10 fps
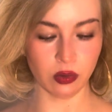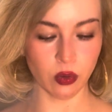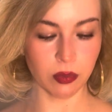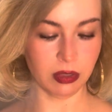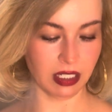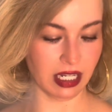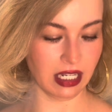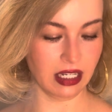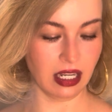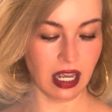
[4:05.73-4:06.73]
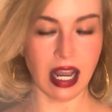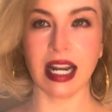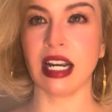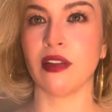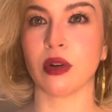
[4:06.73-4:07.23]
Normally, I
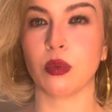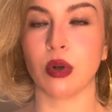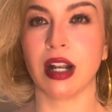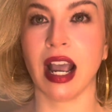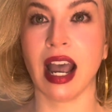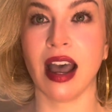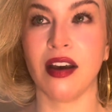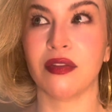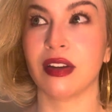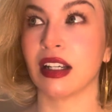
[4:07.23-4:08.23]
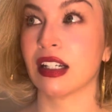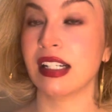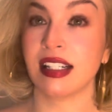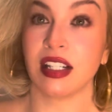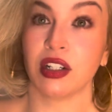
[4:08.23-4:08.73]
never would have
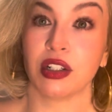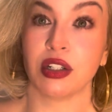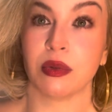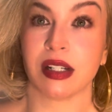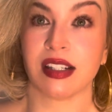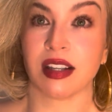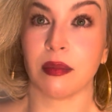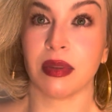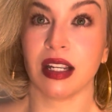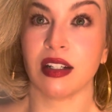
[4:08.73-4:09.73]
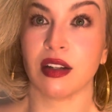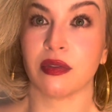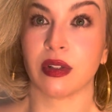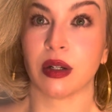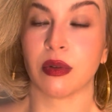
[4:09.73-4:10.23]
considered doing something
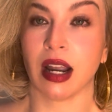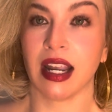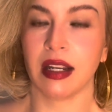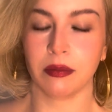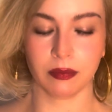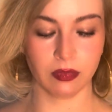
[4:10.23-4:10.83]
different, right?